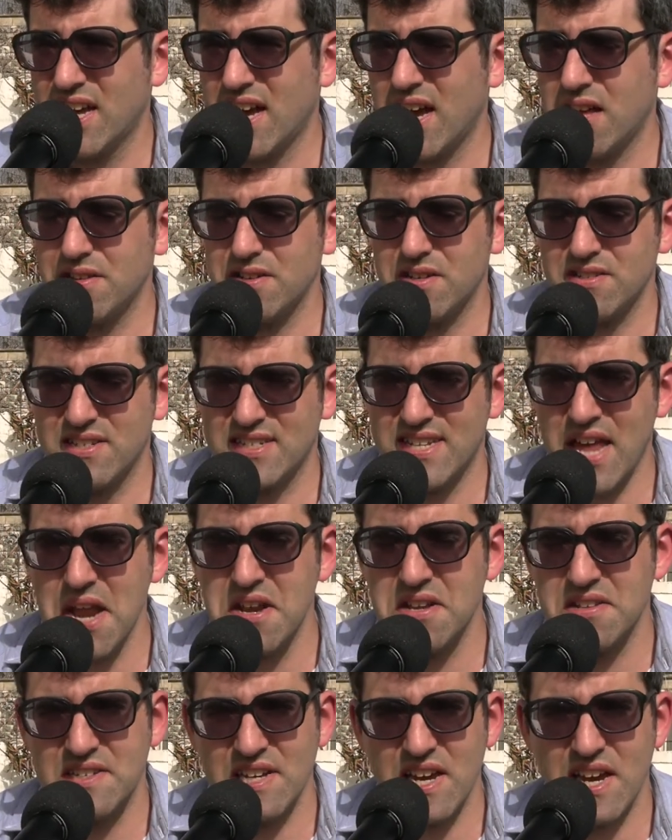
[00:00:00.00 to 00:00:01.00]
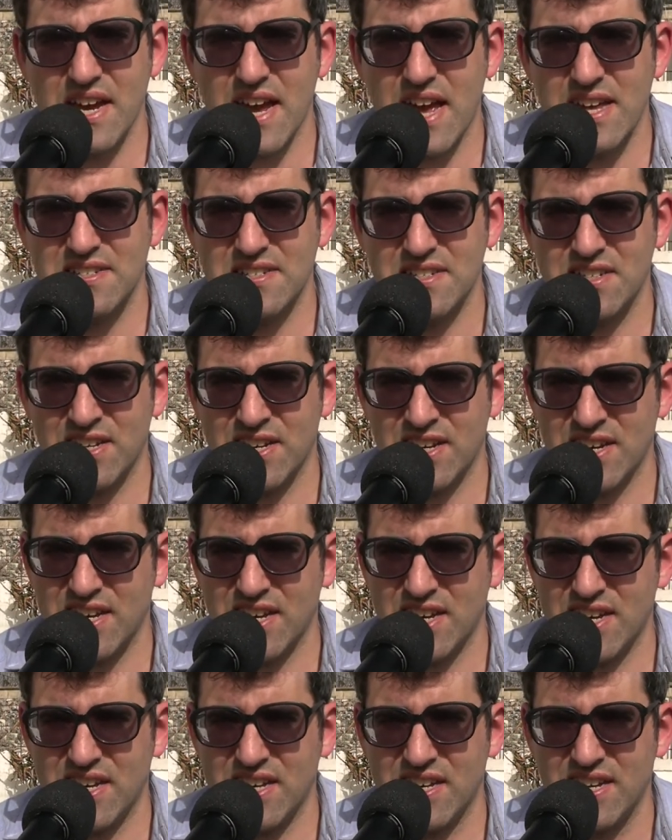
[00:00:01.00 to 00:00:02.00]
And there's a tendency, I guess,
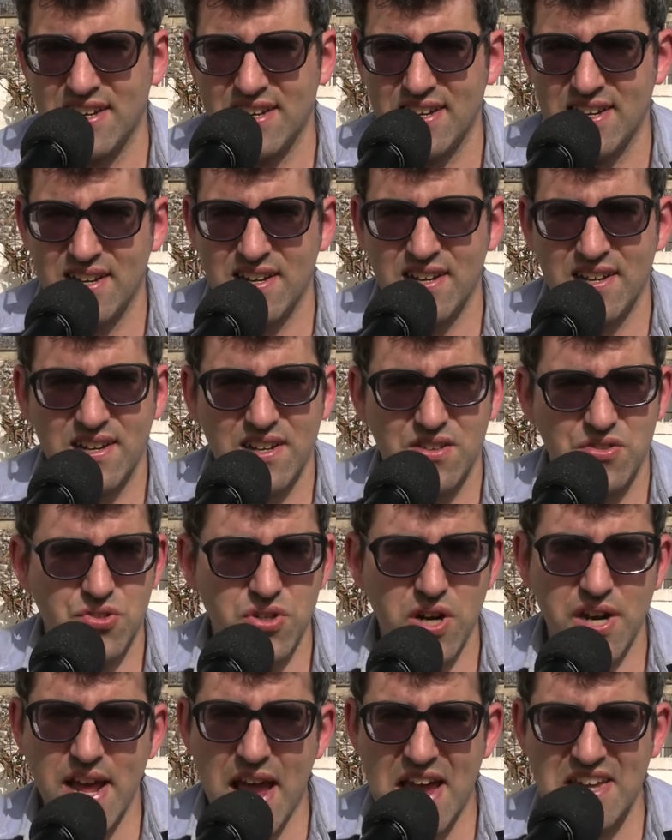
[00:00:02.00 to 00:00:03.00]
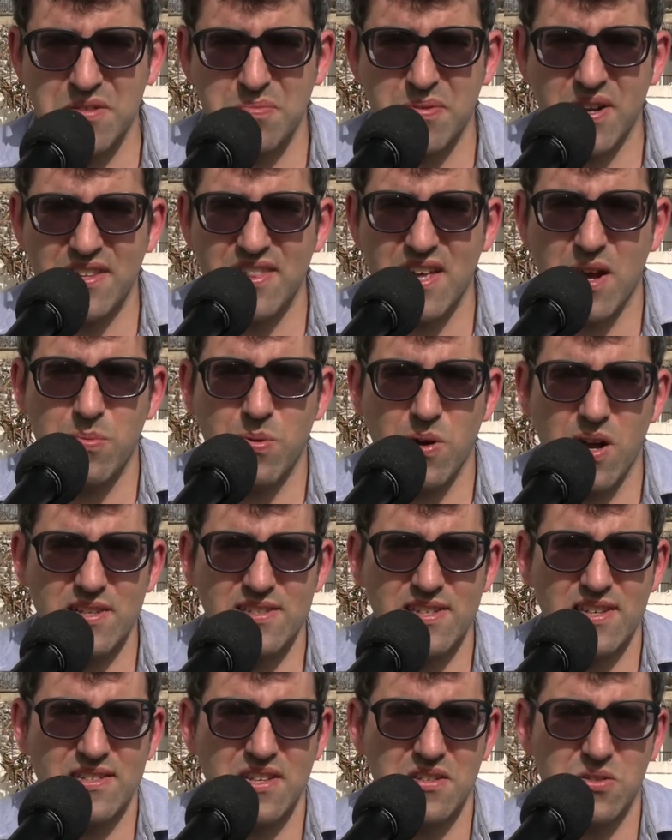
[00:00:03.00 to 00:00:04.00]
to try to expedite that
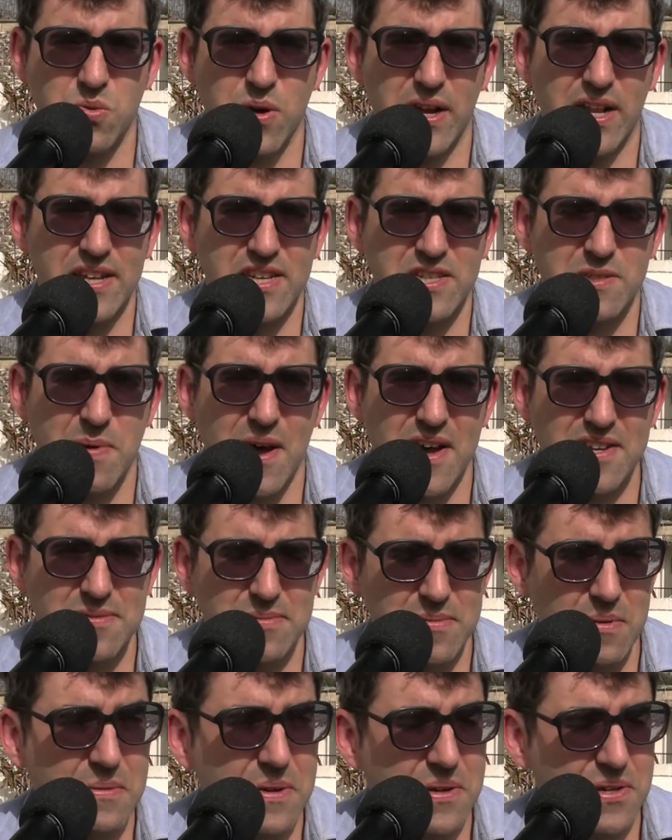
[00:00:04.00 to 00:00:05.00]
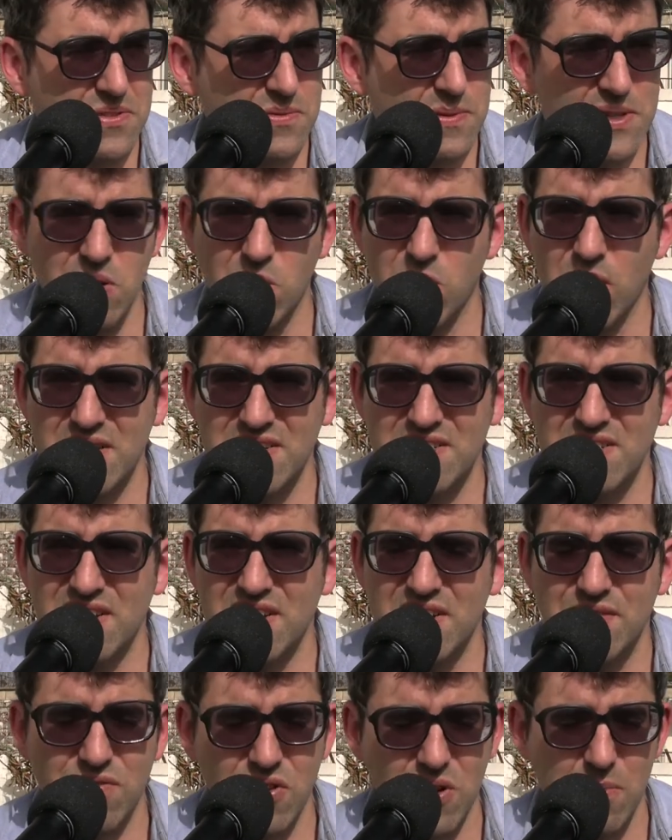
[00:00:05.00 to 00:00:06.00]
process as quickly as possible, because we don't want
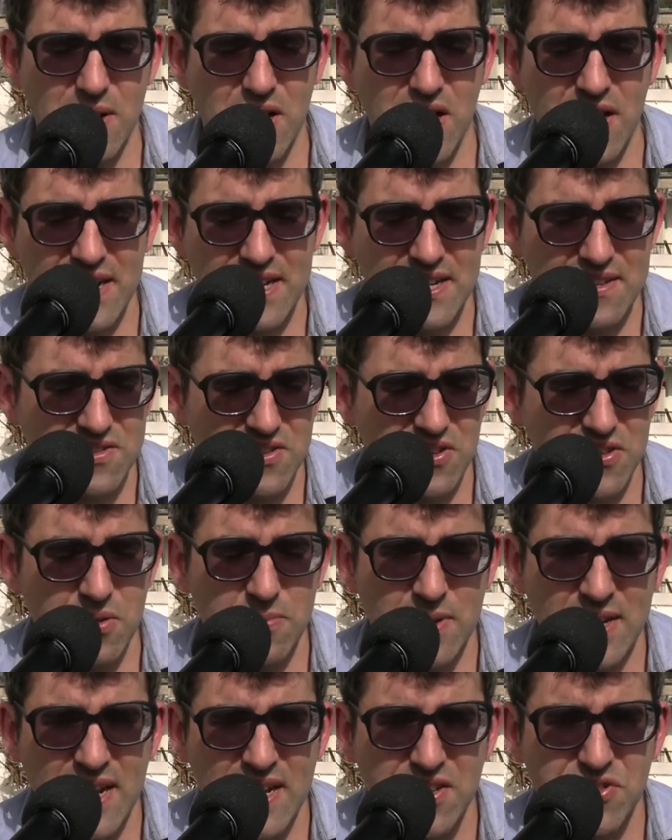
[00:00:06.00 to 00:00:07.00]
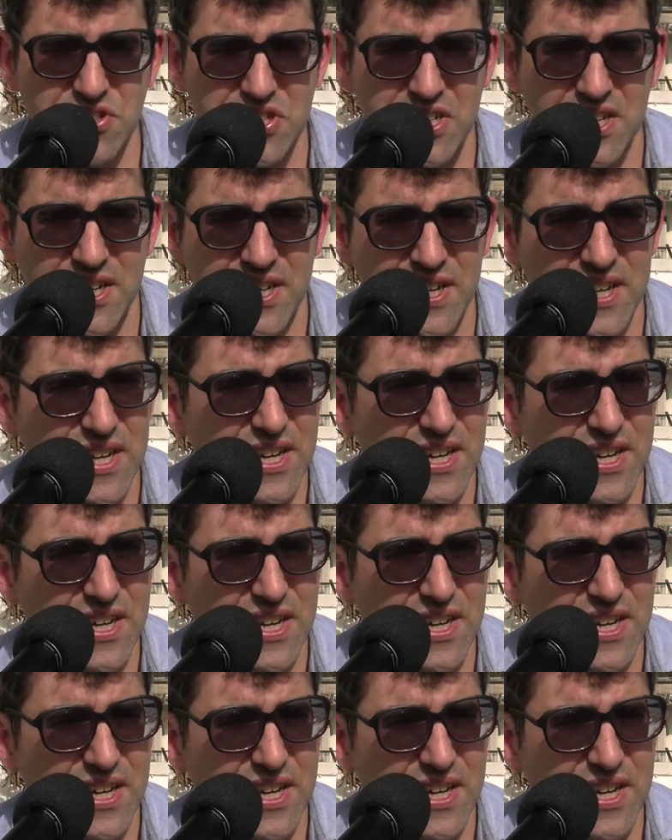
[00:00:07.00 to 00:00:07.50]
to fall behind. It's our human nature.